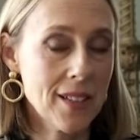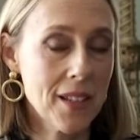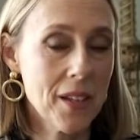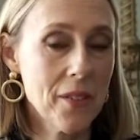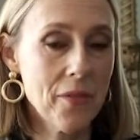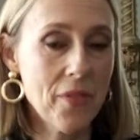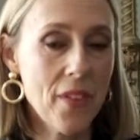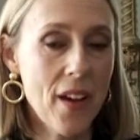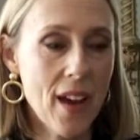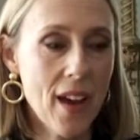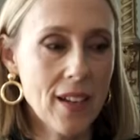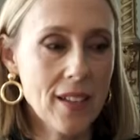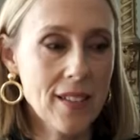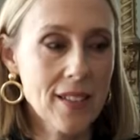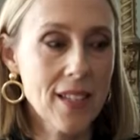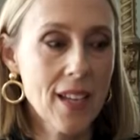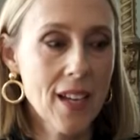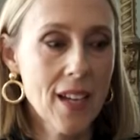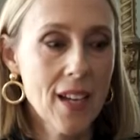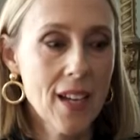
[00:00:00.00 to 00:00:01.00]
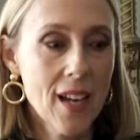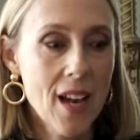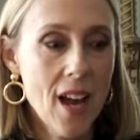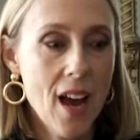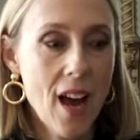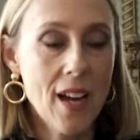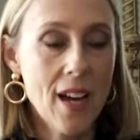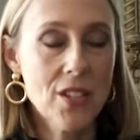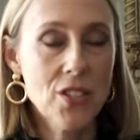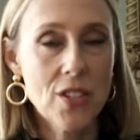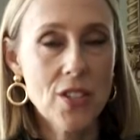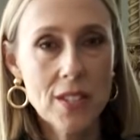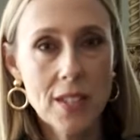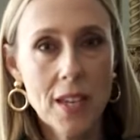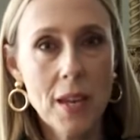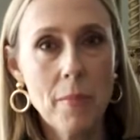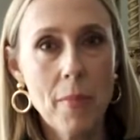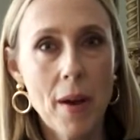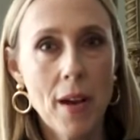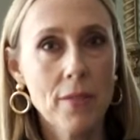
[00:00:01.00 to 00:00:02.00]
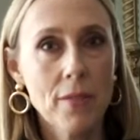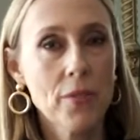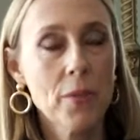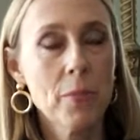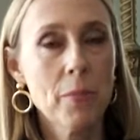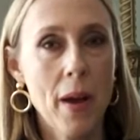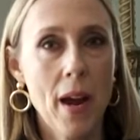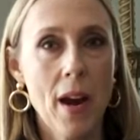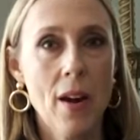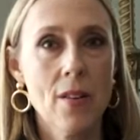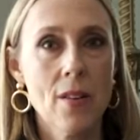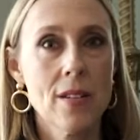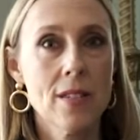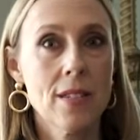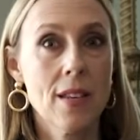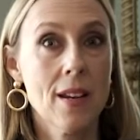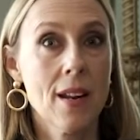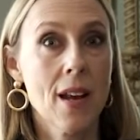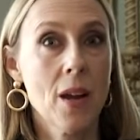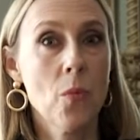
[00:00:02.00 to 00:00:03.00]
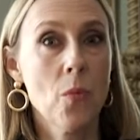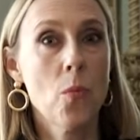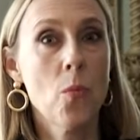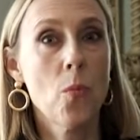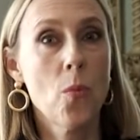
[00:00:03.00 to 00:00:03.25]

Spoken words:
In fact, I just came back from Paris and I